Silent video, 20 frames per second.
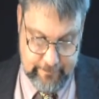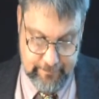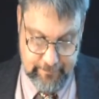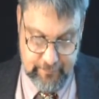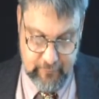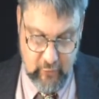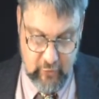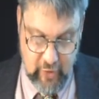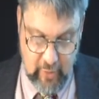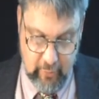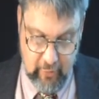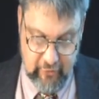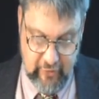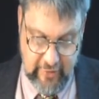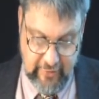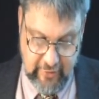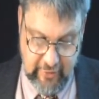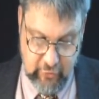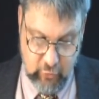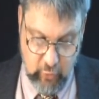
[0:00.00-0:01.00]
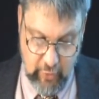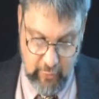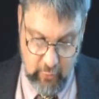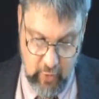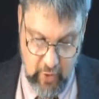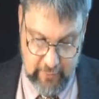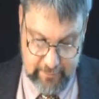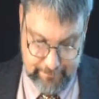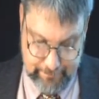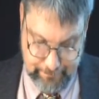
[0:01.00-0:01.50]
Numbers
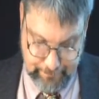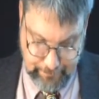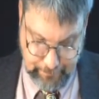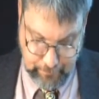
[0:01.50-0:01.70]
18:21.